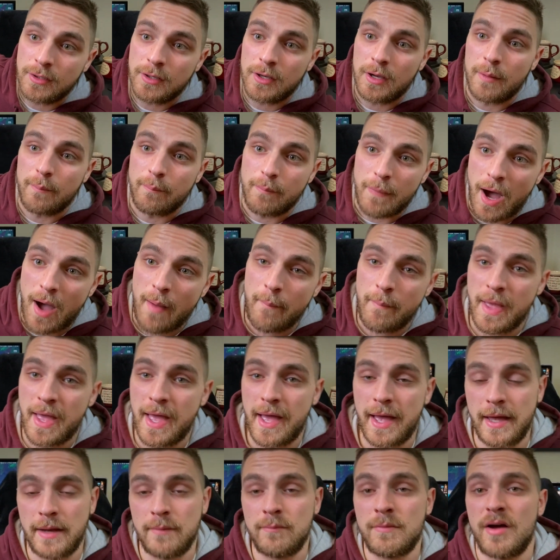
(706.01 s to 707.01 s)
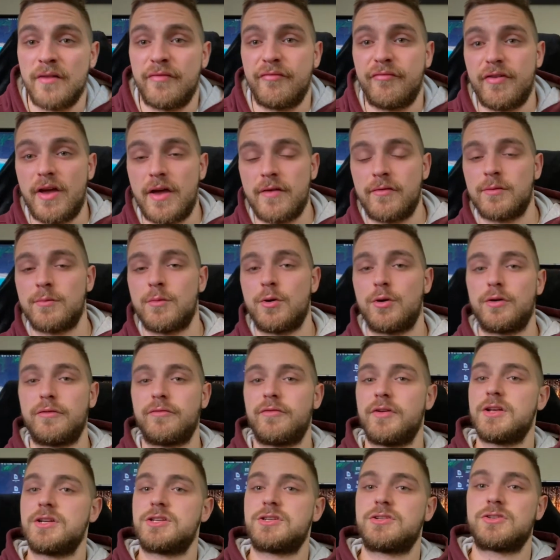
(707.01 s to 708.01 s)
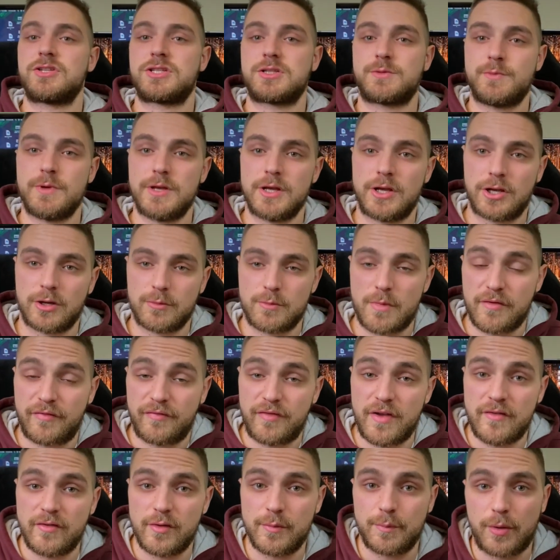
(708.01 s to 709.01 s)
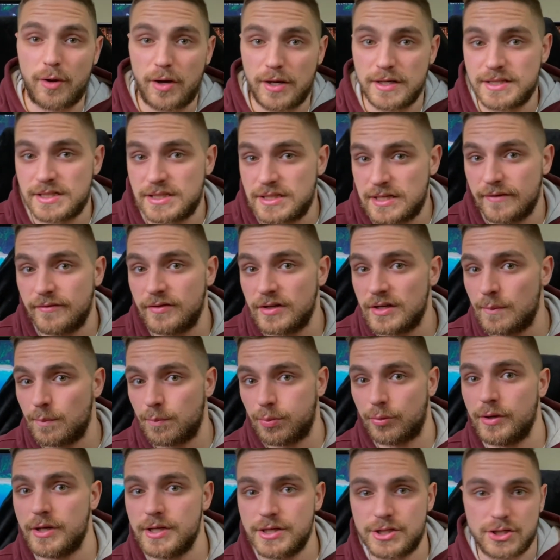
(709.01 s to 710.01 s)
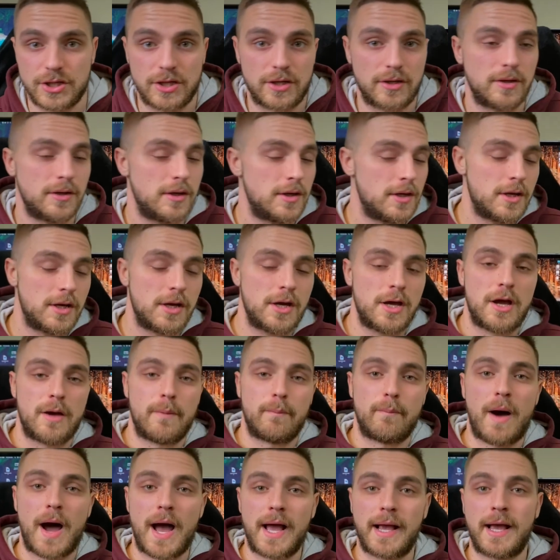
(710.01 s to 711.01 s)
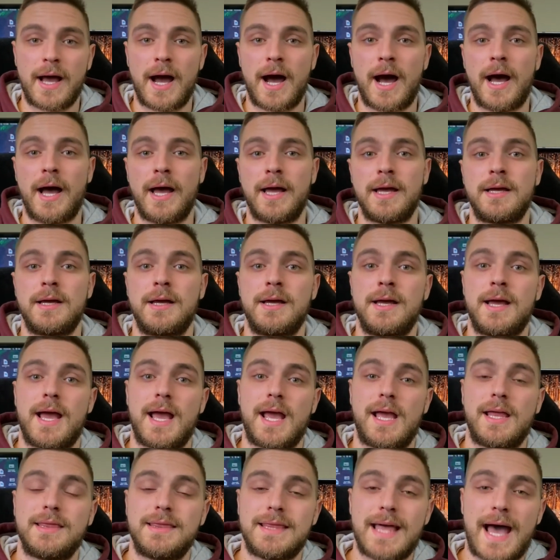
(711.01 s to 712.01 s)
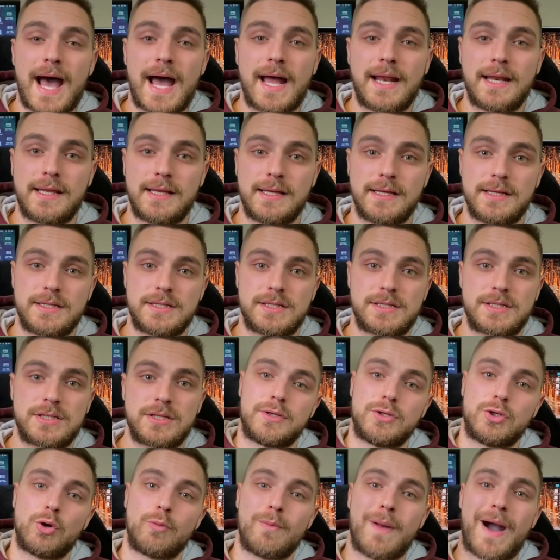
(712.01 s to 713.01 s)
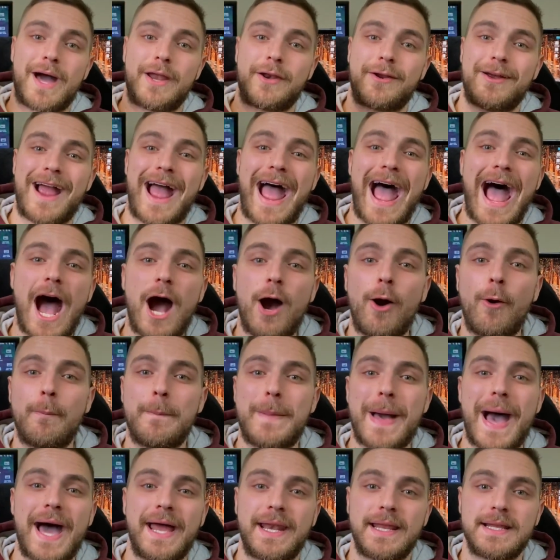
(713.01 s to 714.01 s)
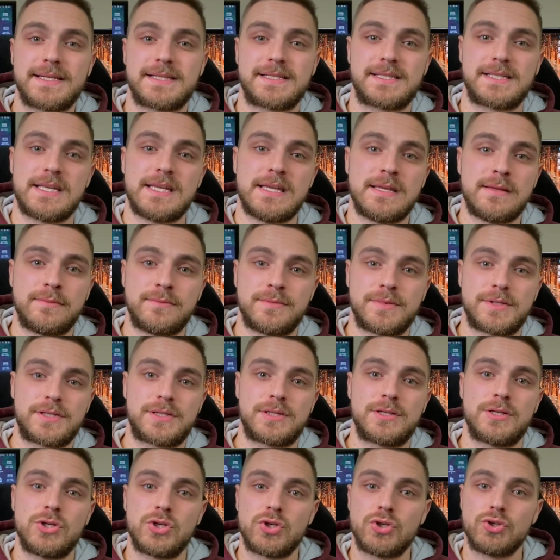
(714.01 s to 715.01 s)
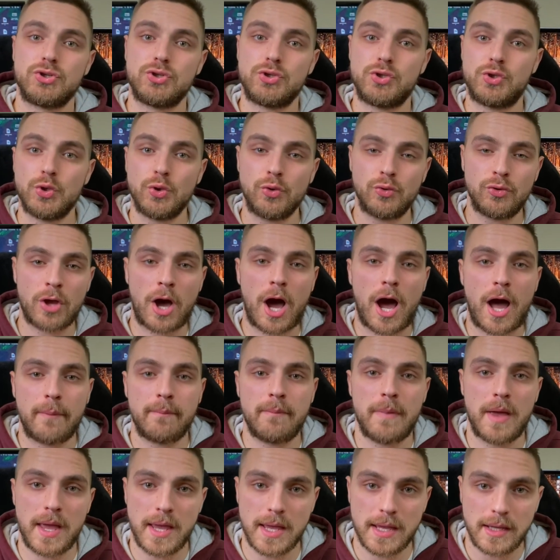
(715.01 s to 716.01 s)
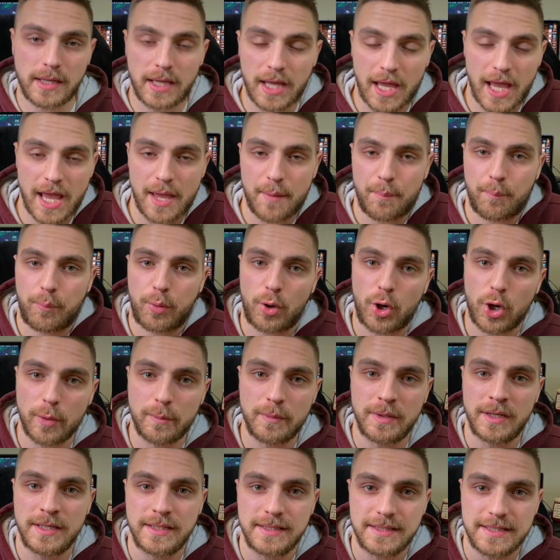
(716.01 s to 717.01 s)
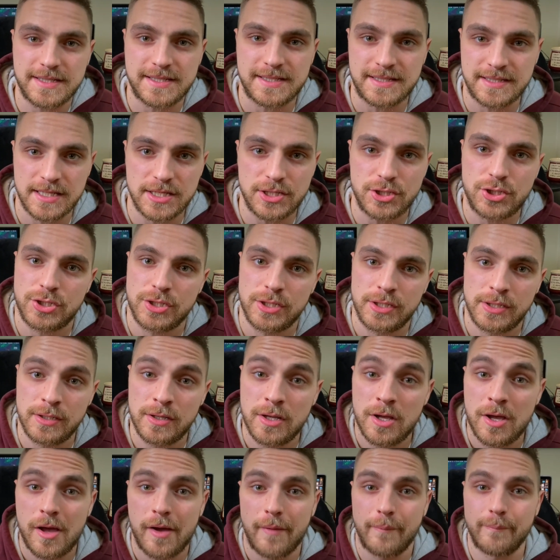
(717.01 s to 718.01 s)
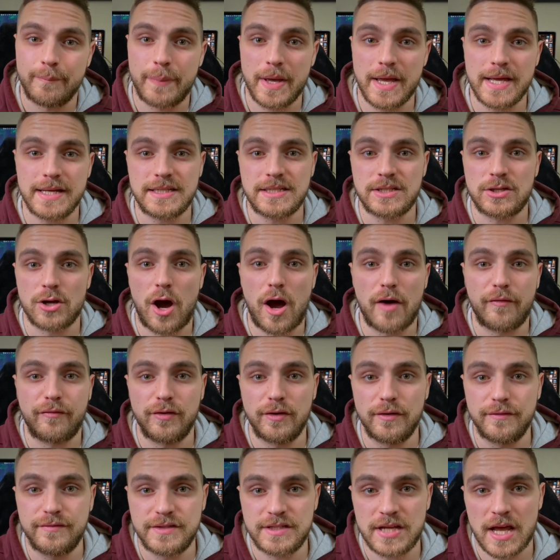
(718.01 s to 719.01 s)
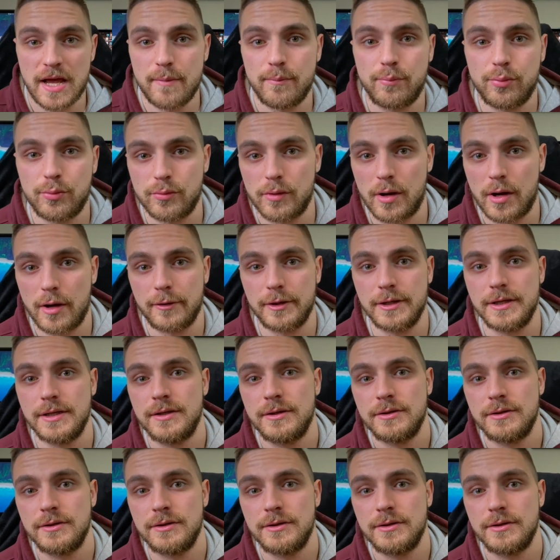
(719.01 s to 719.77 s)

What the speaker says: my man, my favorite motivational speaker, my favorite positivity preacher, my guy. And that is, no matter how bad it seems, do not make a permanent decision based off of temporary